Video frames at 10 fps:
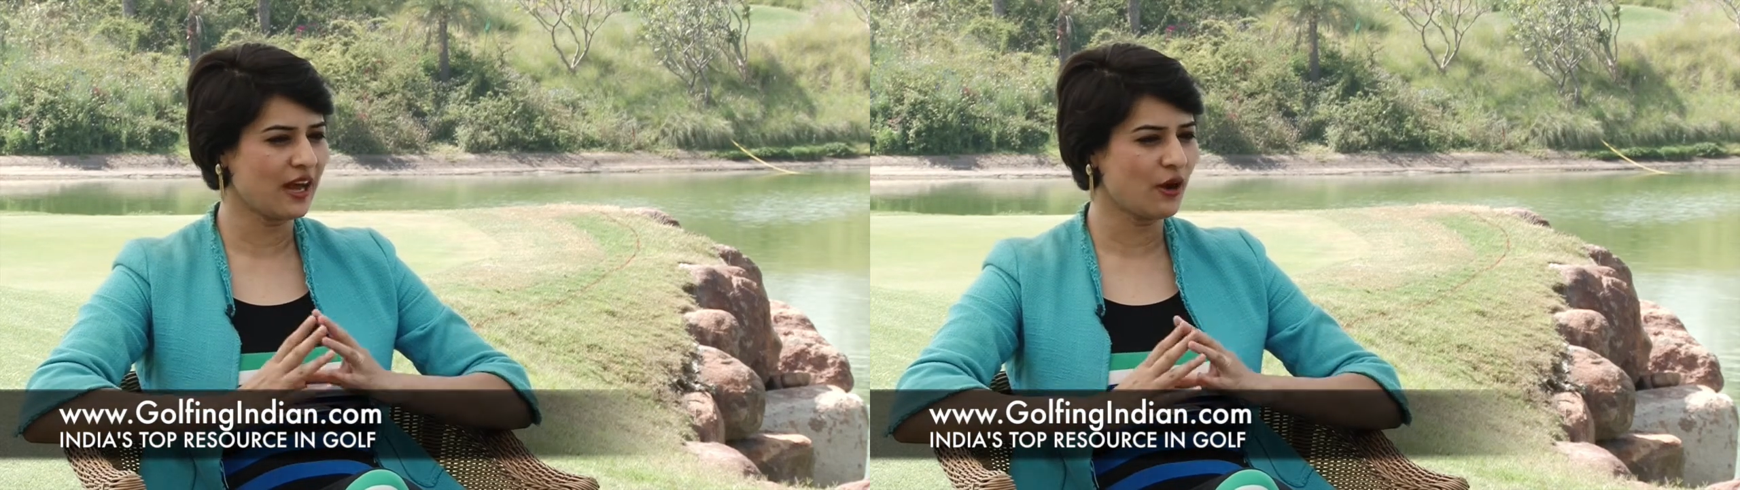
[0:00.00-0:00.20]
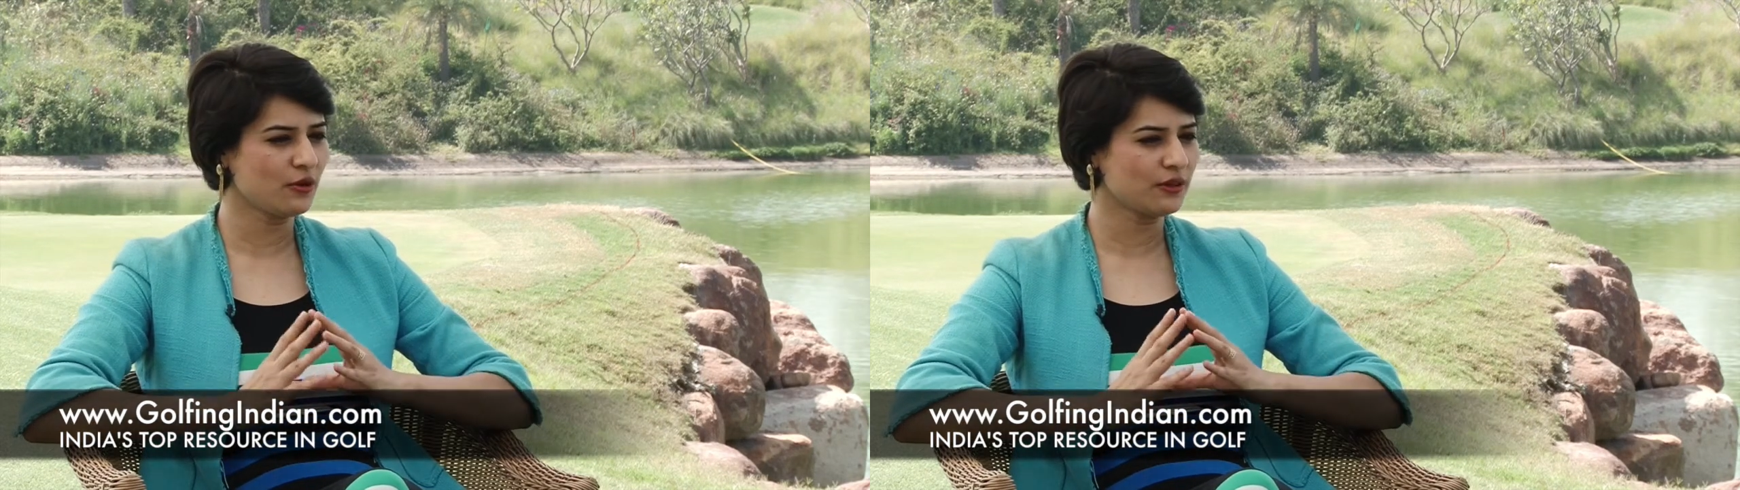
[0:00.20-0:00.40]

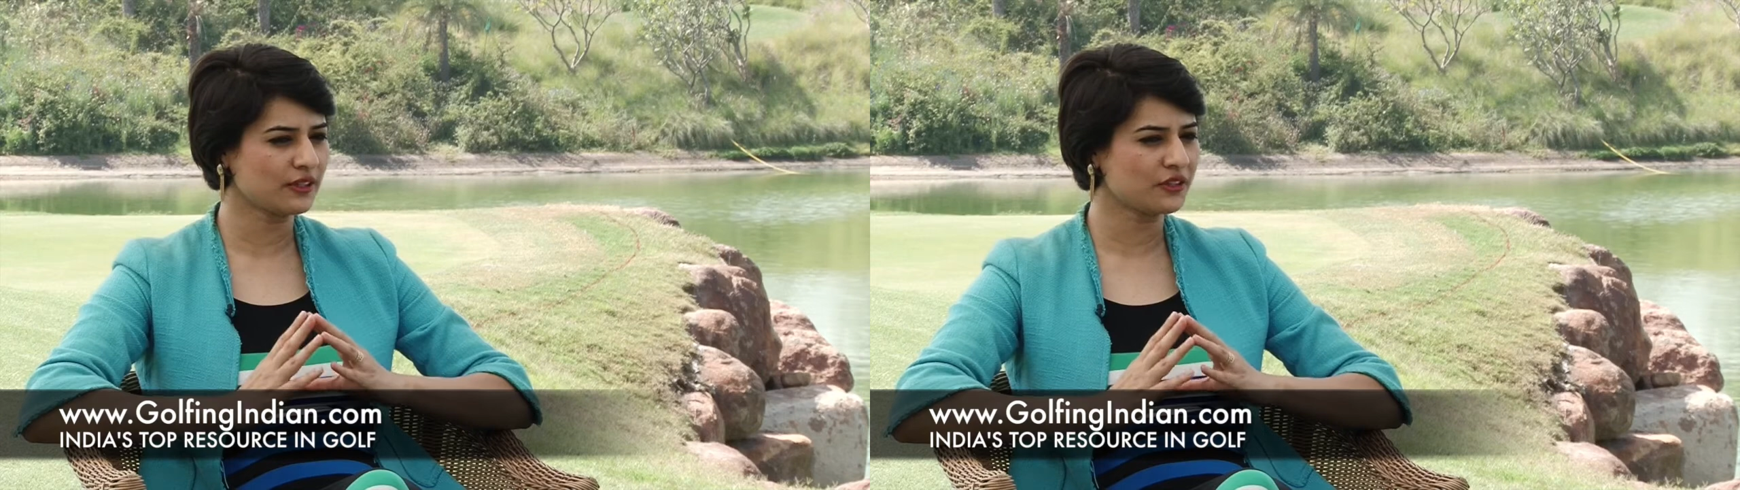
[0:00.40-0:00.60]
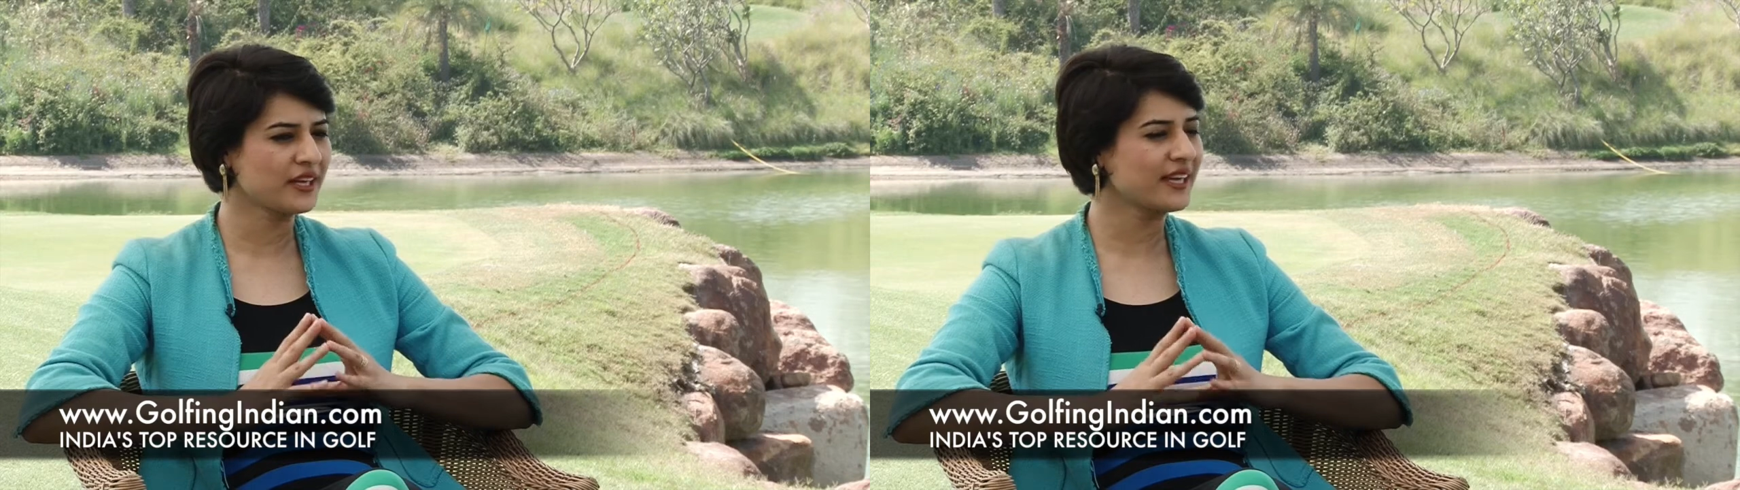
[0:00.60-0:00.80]
Now,
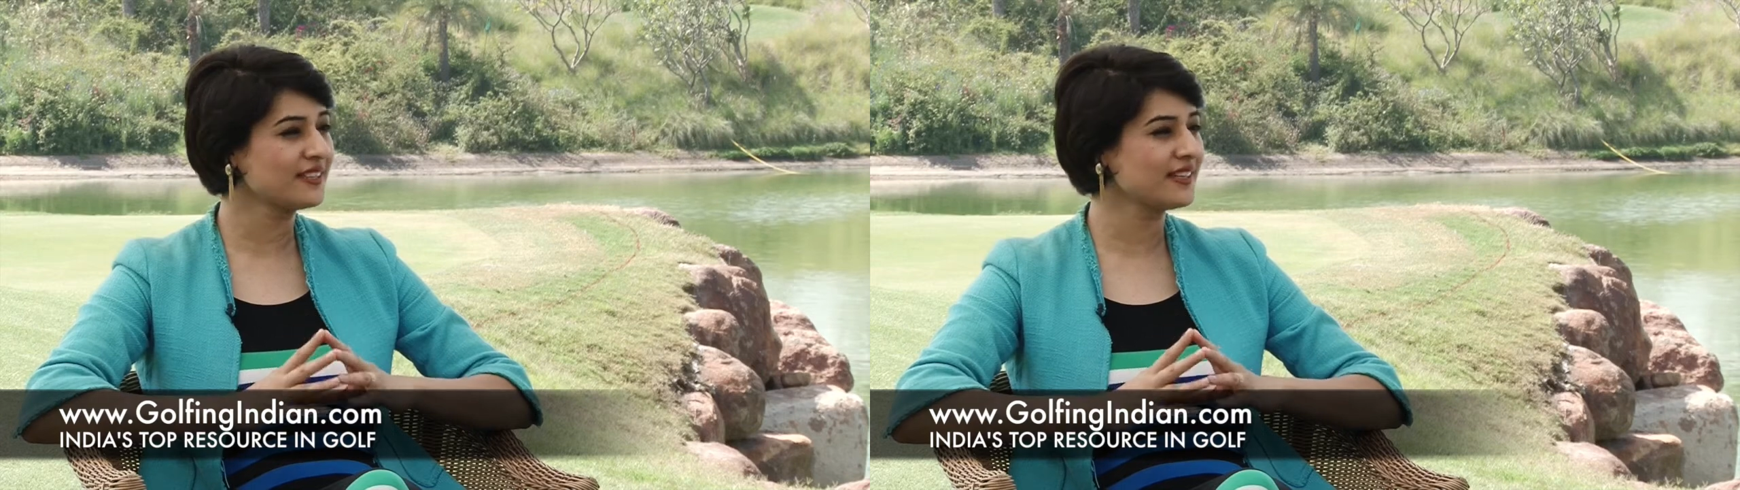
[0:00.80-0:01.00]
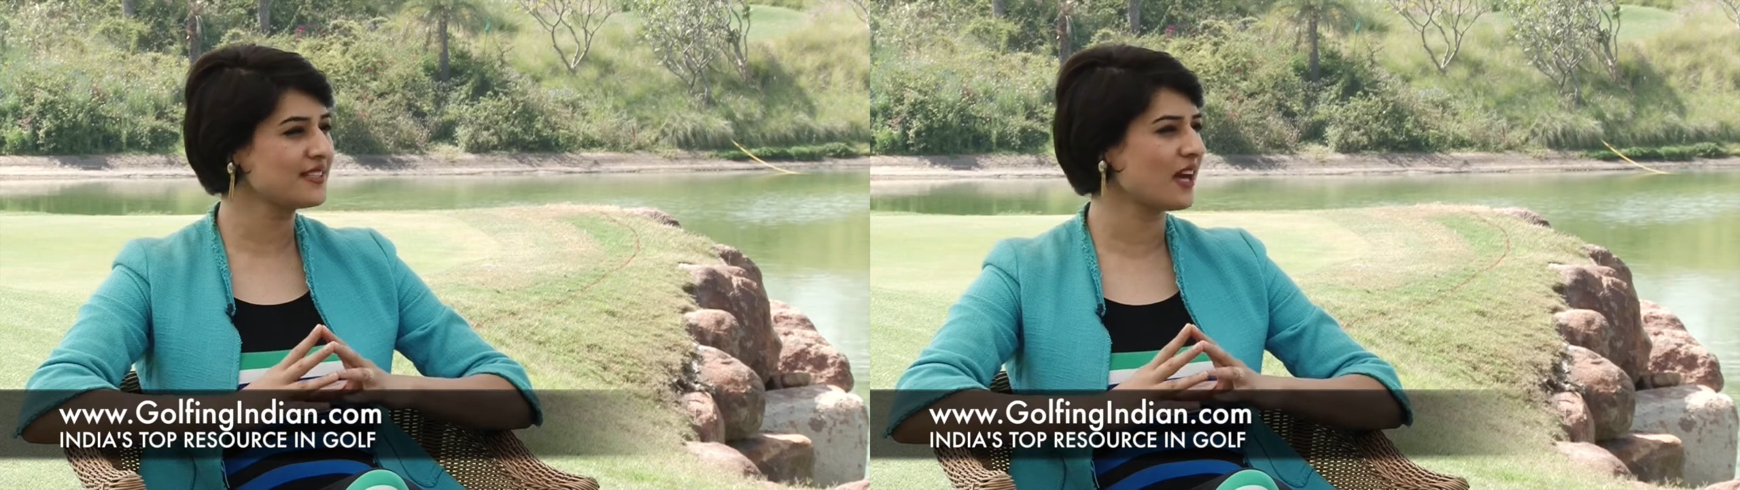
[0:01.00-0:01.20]
cricketers